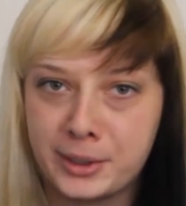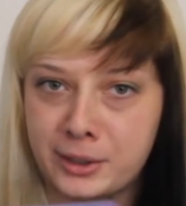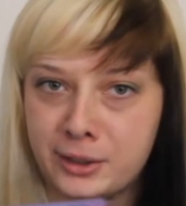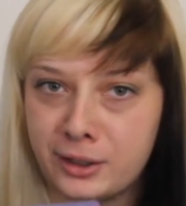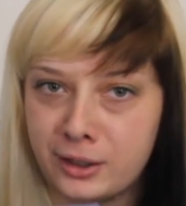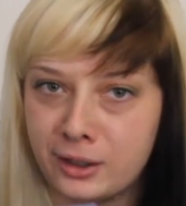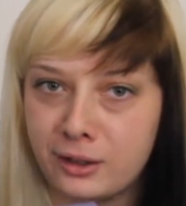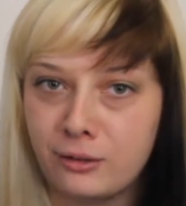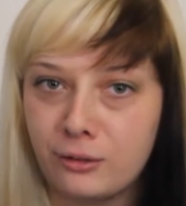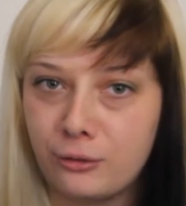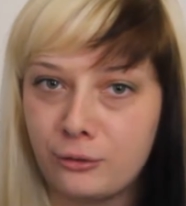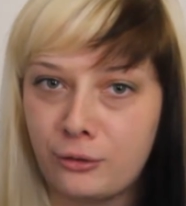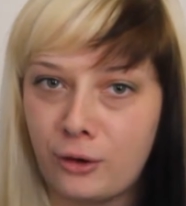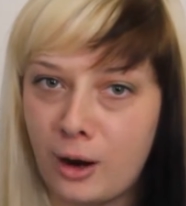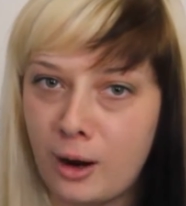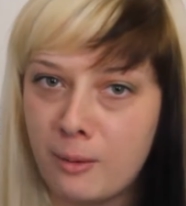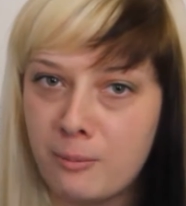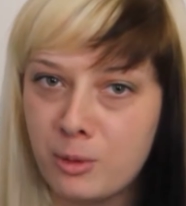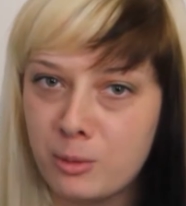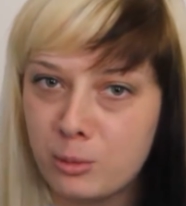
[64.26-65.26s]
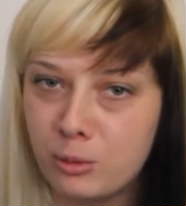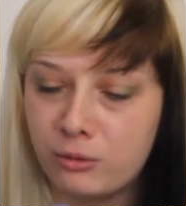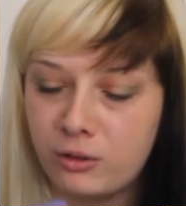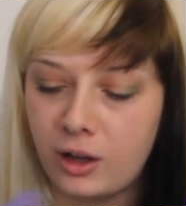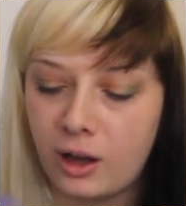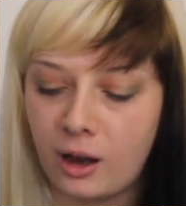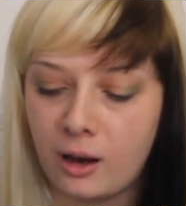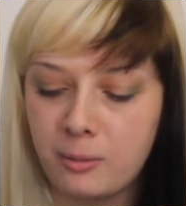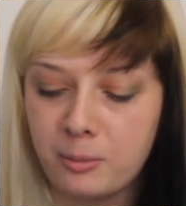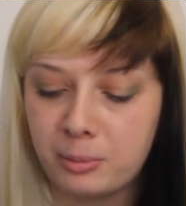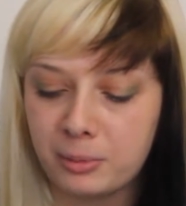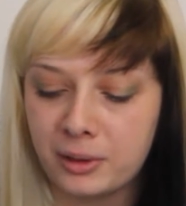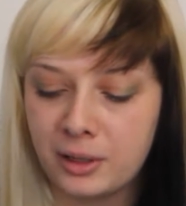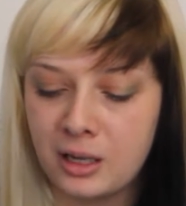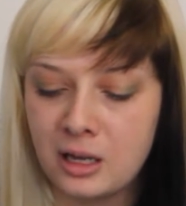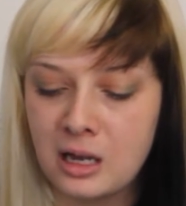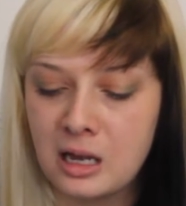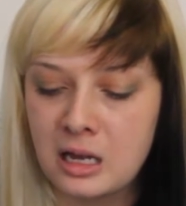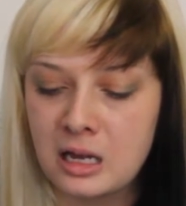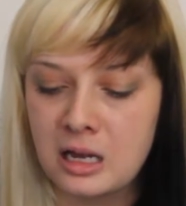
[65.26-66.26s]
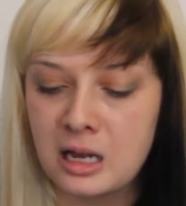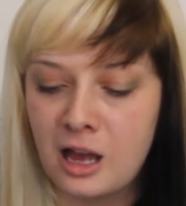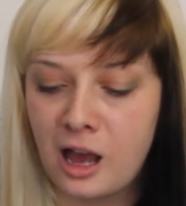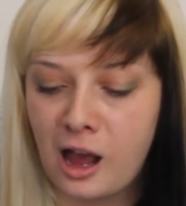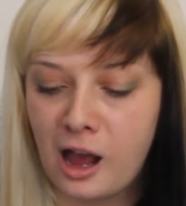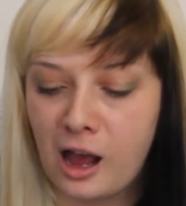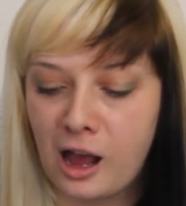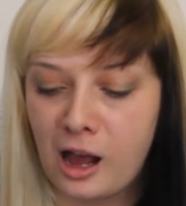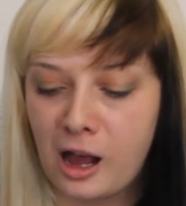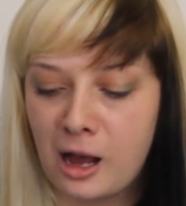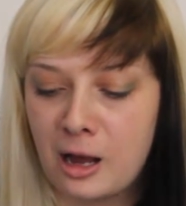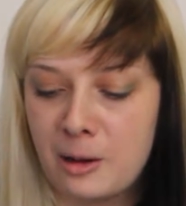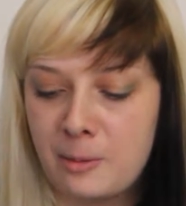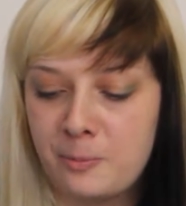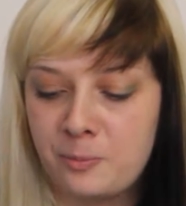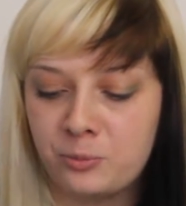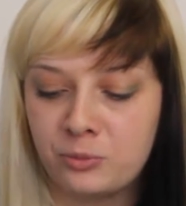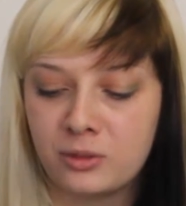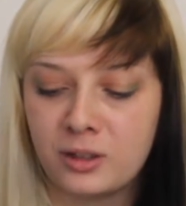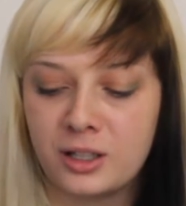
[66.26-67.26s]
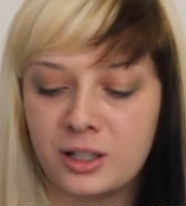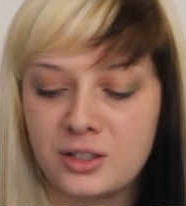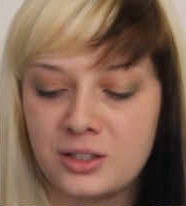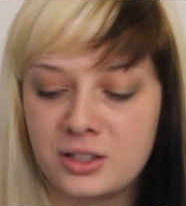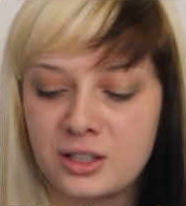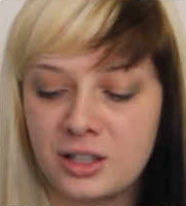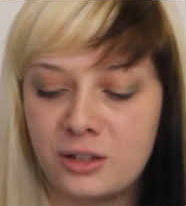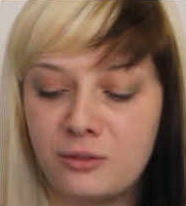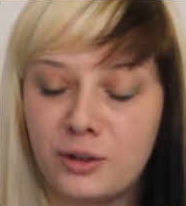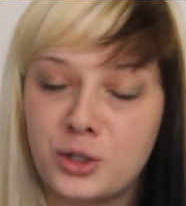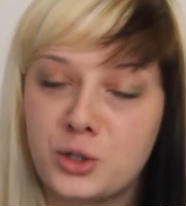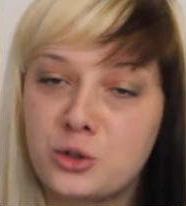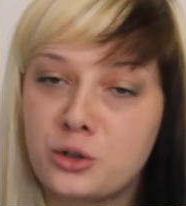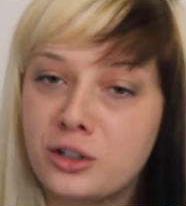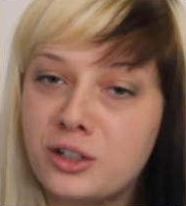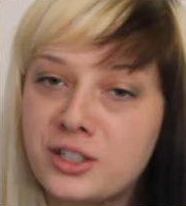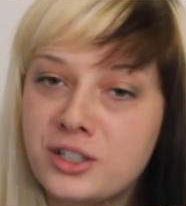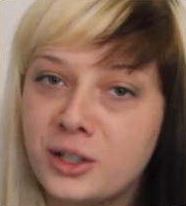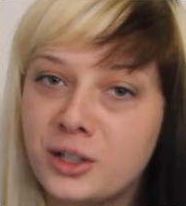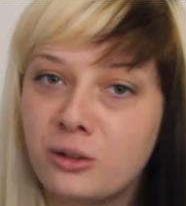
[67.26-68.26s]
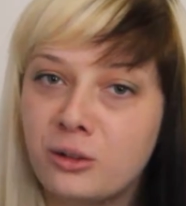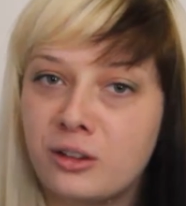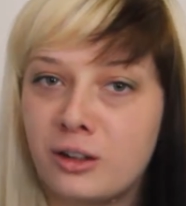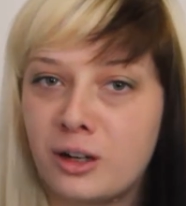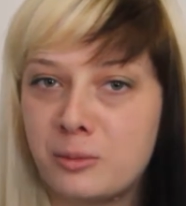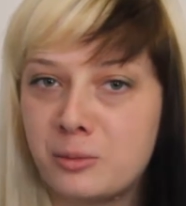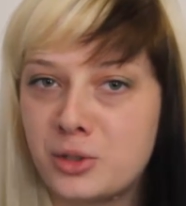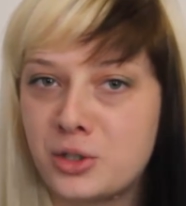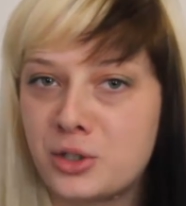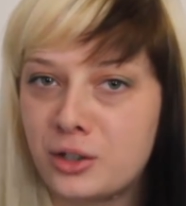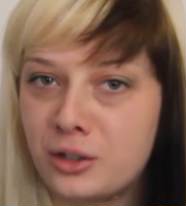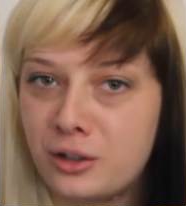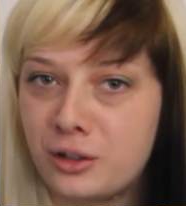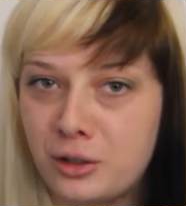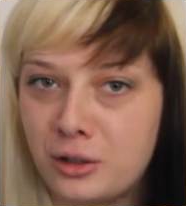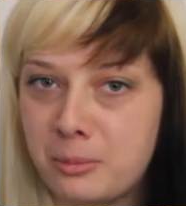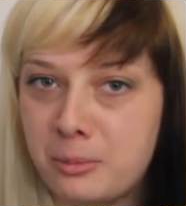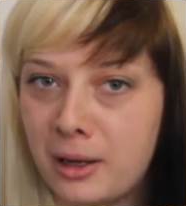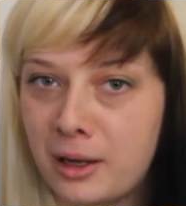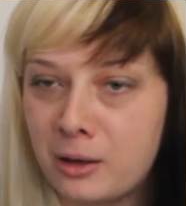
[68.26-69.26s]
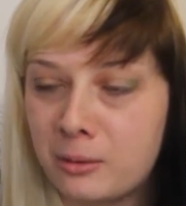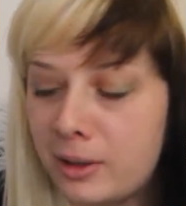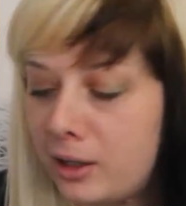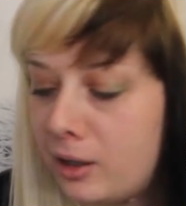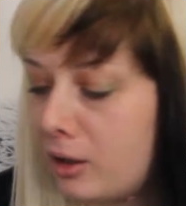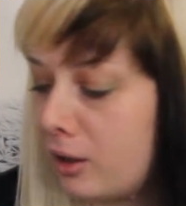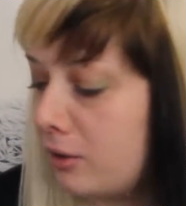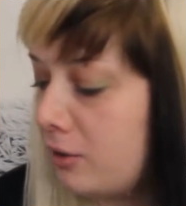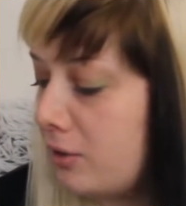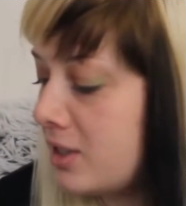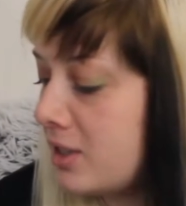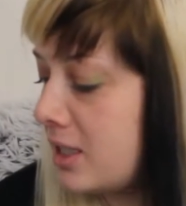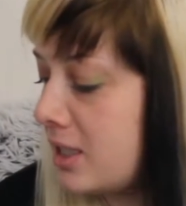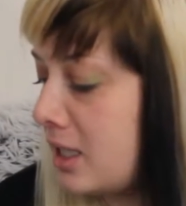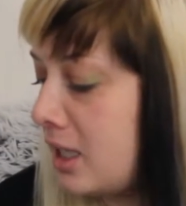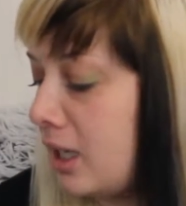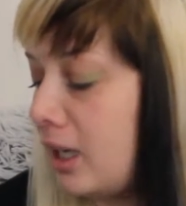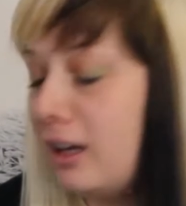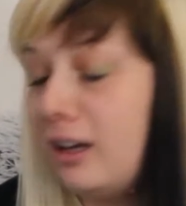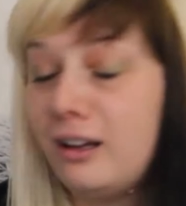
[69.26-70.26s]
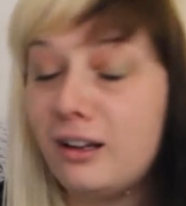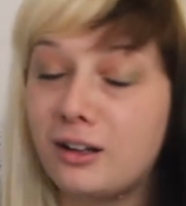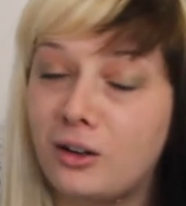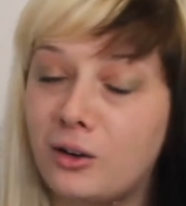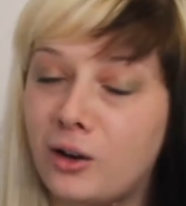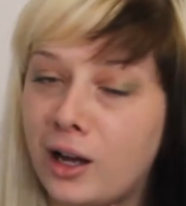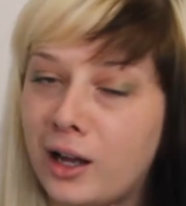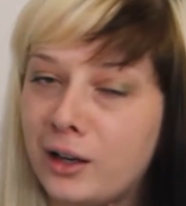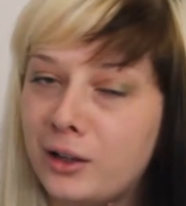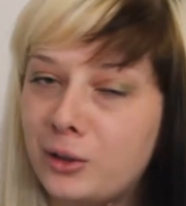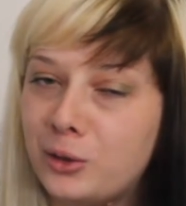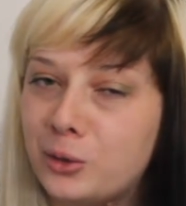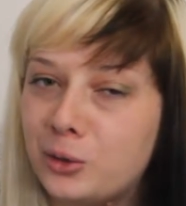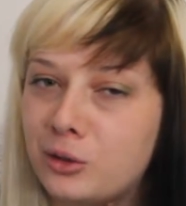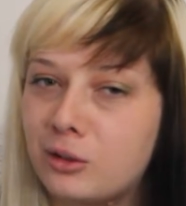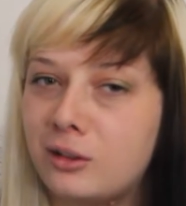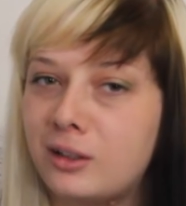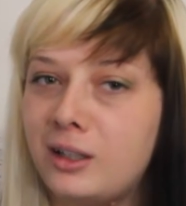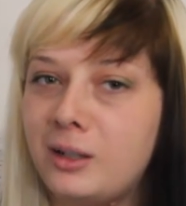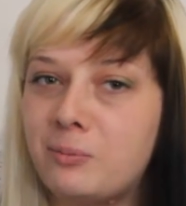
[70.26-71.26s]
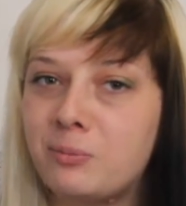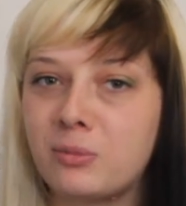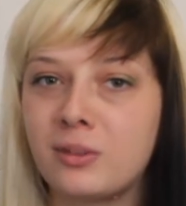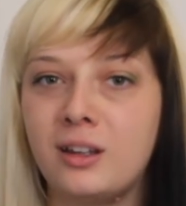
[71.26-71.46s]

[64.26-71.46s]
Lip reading: on it from the movie Up. It's Adventure is Out There. I'm sure you may or may not have seen it. Go ahead and Google it.